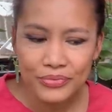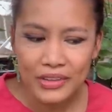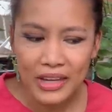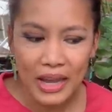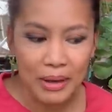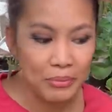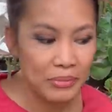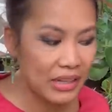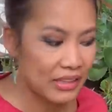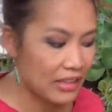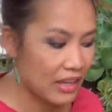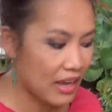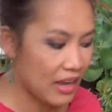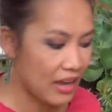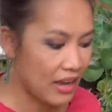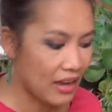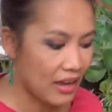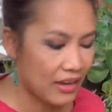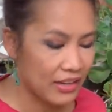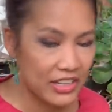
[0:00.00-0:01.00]
I'm
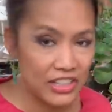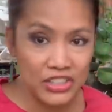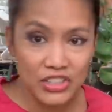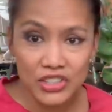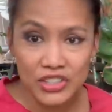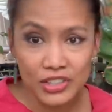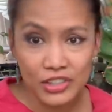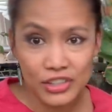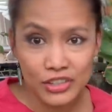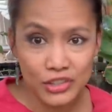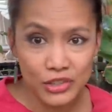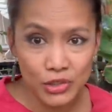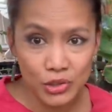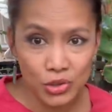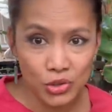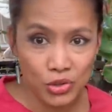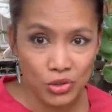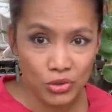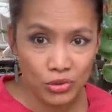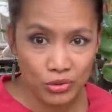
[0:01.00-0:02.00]
gonna insert
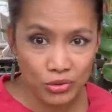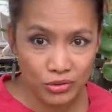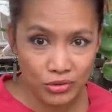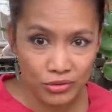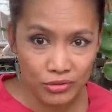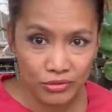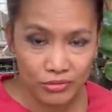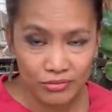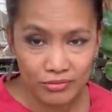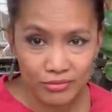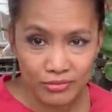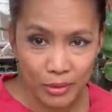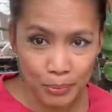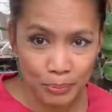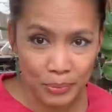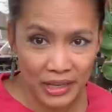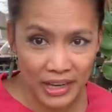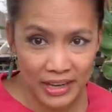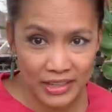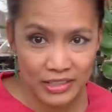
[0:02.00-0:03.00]
you the
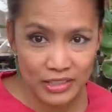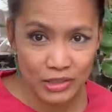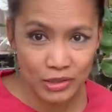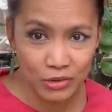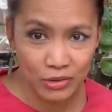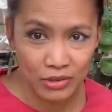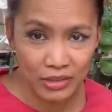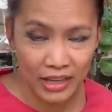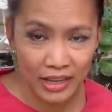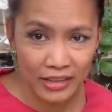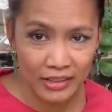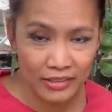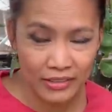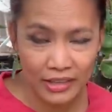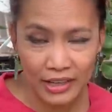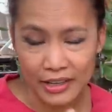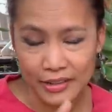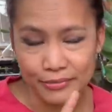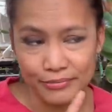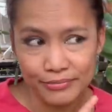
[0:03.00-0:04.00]
place look like.
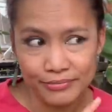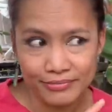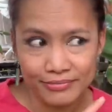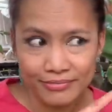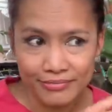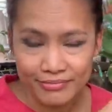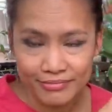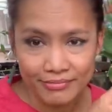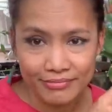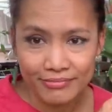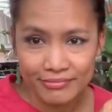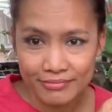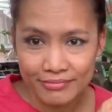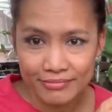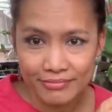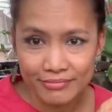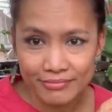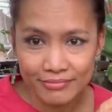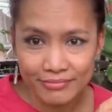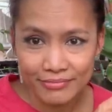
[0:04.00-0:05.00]
Okay,
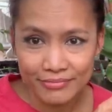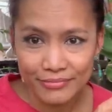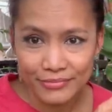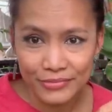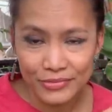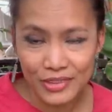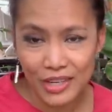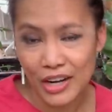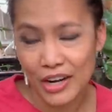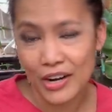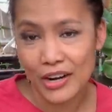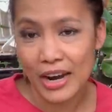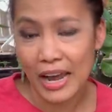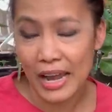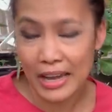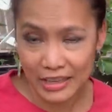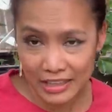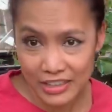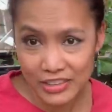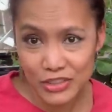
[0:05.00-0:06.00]
there
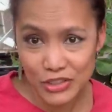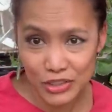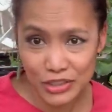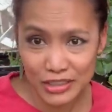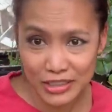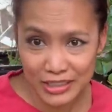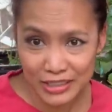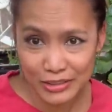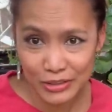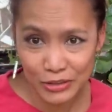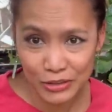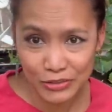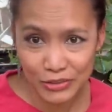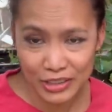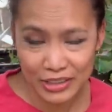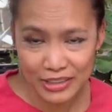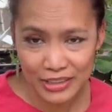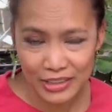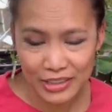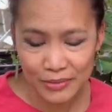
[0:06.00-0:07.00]
I inserted
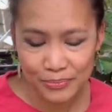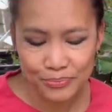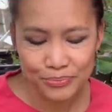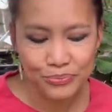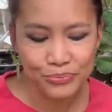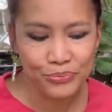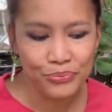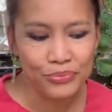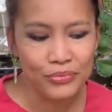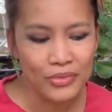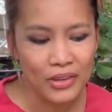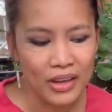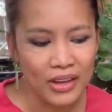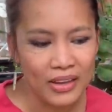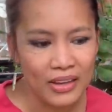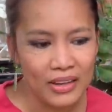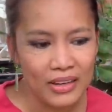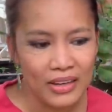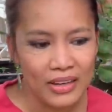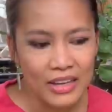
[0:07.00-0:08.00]
already
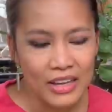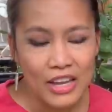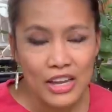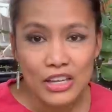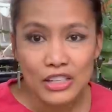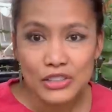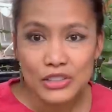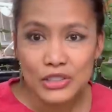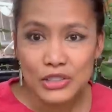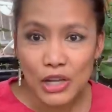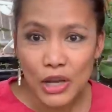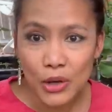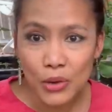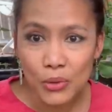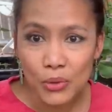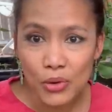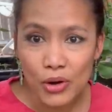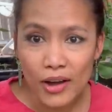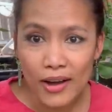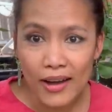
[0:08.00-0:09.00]

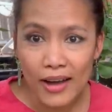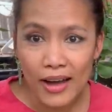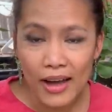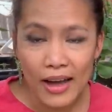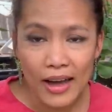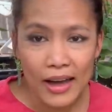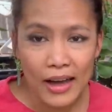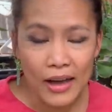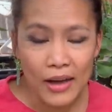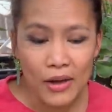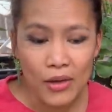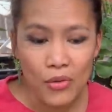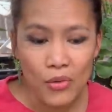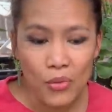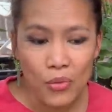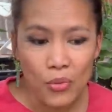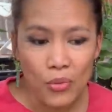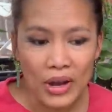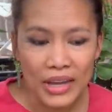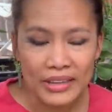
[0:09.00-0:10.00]
so uh,
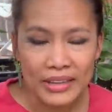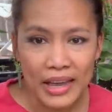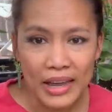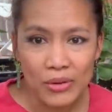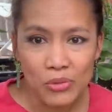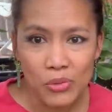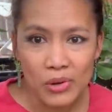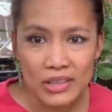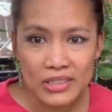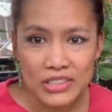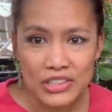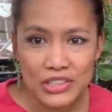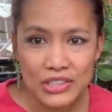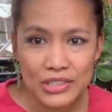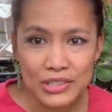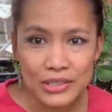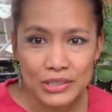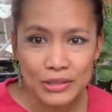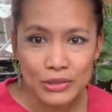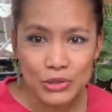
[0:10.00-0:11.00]
when I was
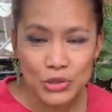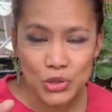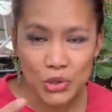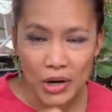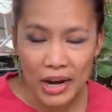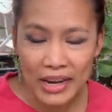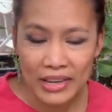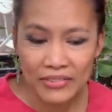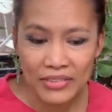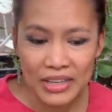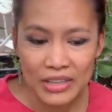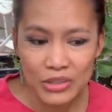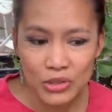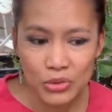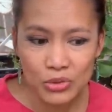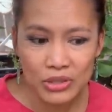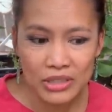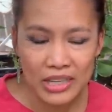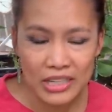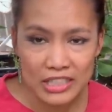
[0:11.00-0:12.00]
driving
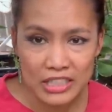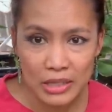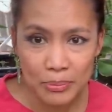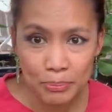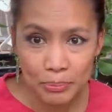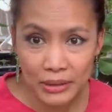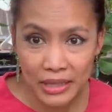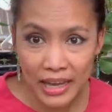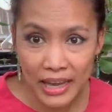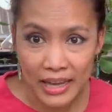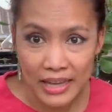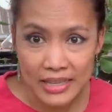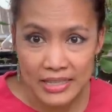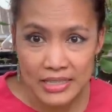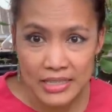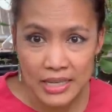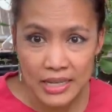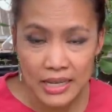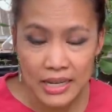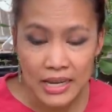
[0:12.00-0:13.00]
to this
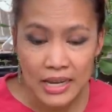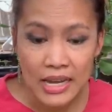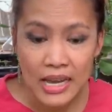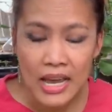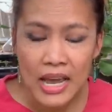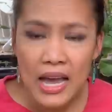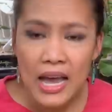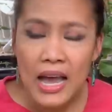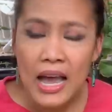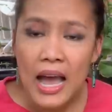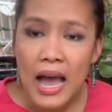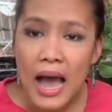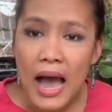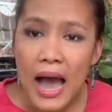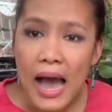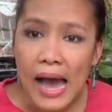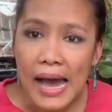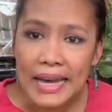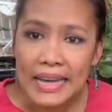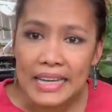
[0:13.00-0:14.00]
place
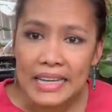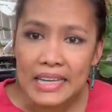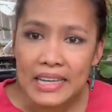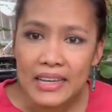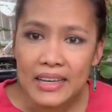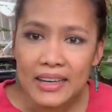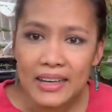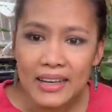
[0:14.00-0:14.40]
I